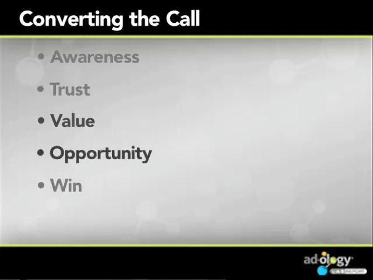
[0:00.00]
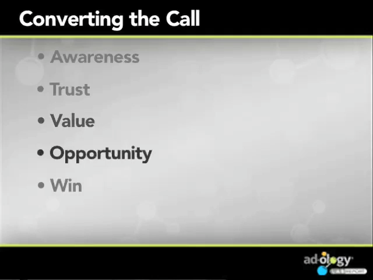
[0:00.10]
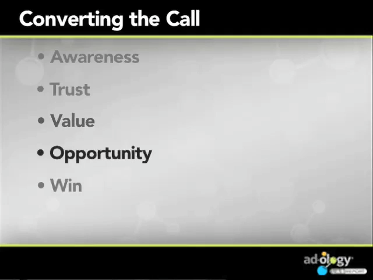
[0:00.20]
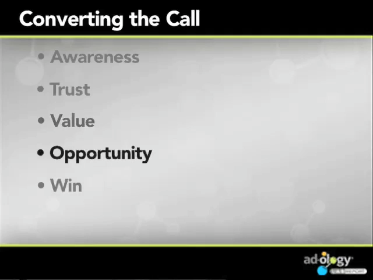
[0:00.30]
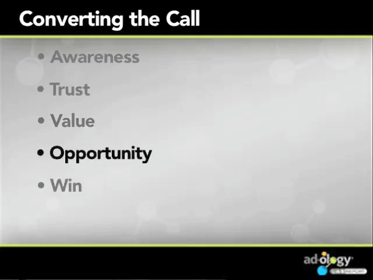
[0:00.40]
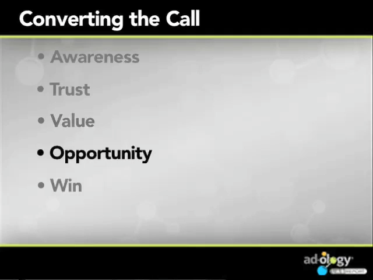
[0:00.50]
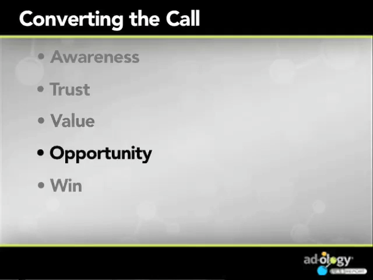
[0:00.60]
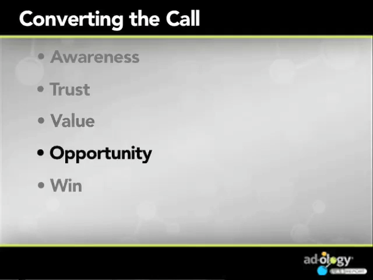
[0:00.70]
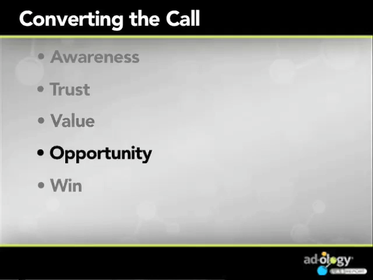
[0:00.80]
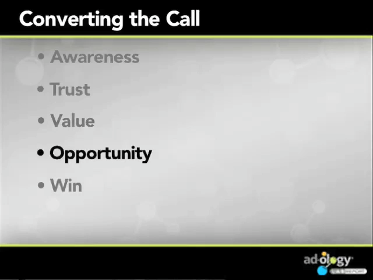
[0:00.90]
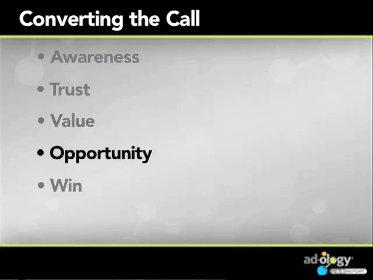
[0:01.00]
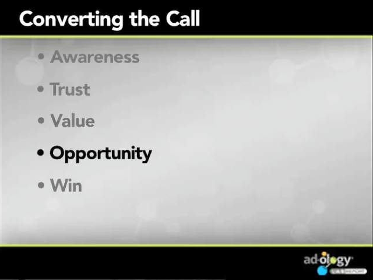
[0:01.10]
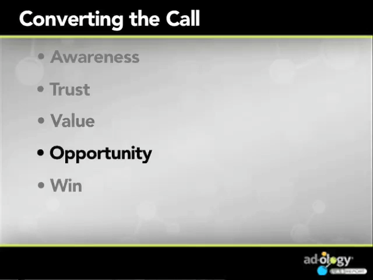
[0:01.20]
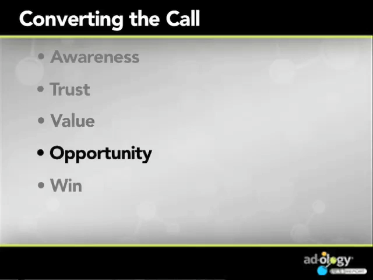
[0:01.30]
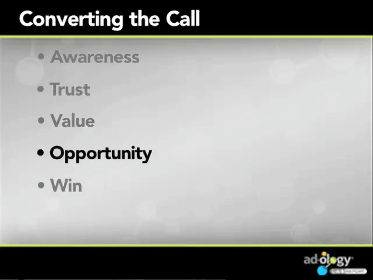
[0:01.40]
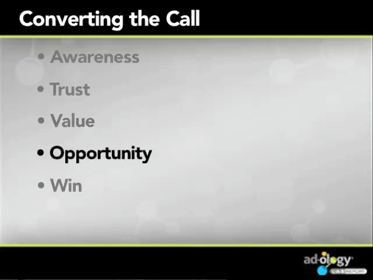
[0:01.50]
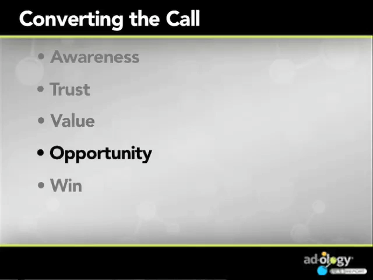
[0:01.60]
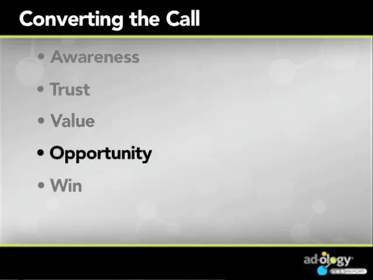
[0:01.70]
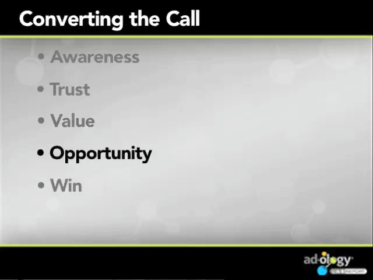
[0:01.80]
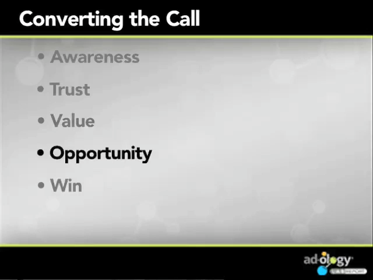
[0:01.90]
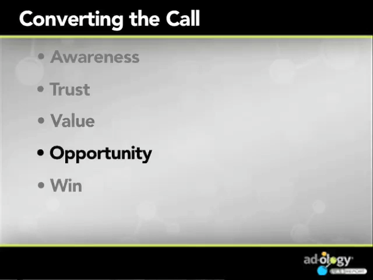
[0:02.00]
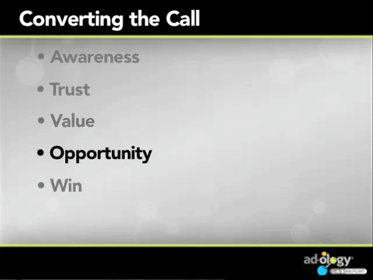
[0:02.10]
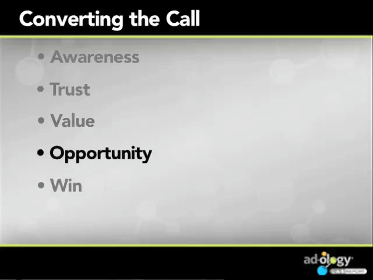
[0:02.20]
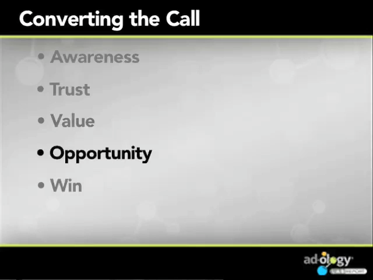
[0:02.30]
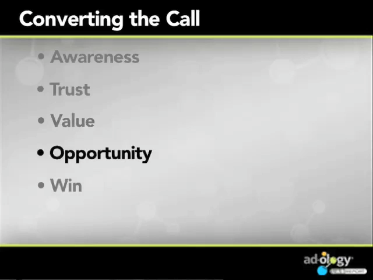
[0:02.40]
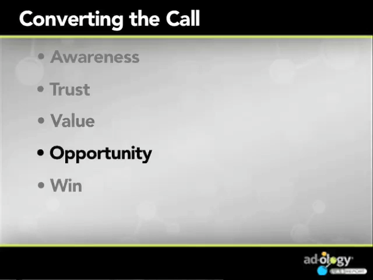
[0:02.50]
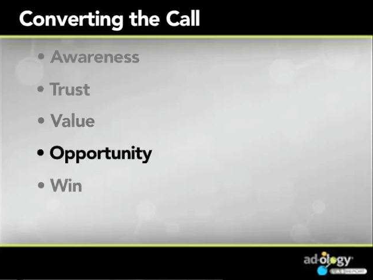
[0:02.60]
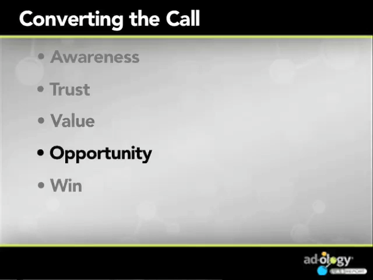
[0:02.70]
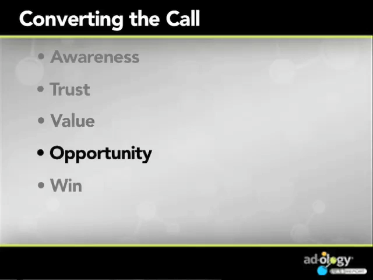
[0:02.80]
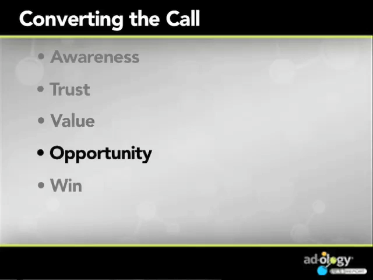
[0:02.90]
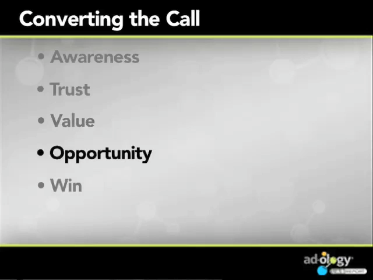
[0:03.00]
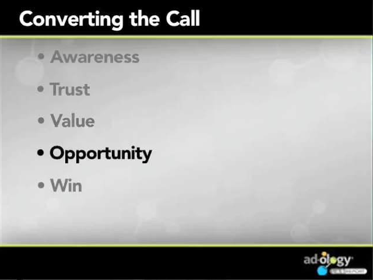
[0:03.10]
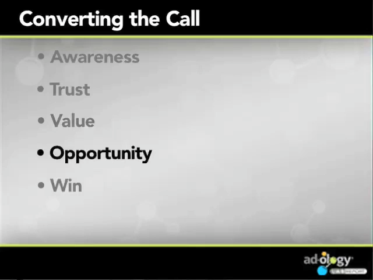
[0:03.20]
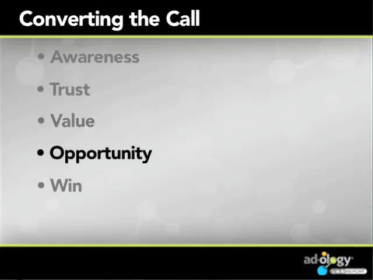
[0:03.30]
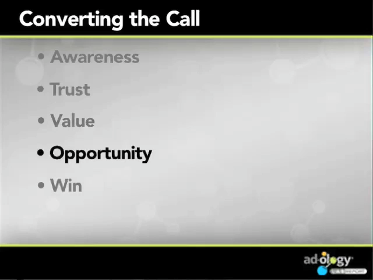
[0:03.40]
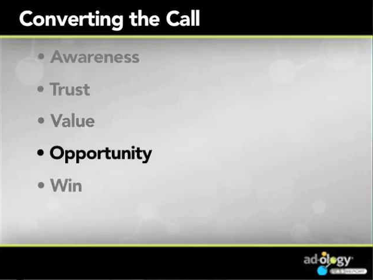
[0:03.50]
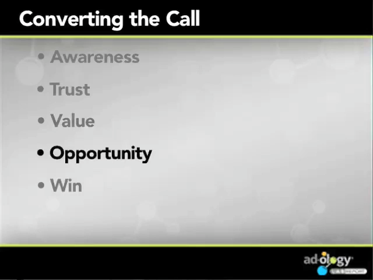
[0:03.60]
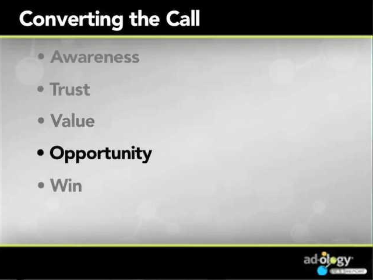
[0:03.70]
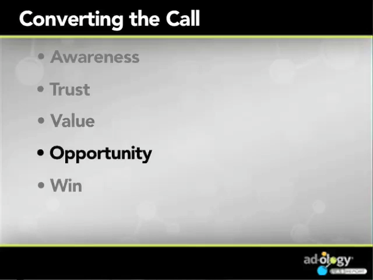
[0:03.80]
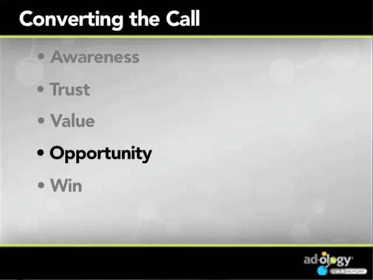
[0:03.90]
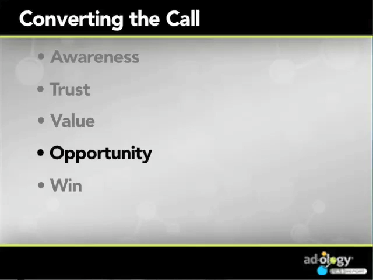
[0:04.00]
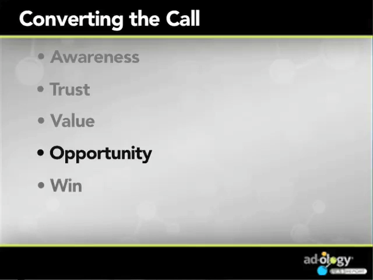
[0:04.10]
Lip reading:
[unreadable: no face in view]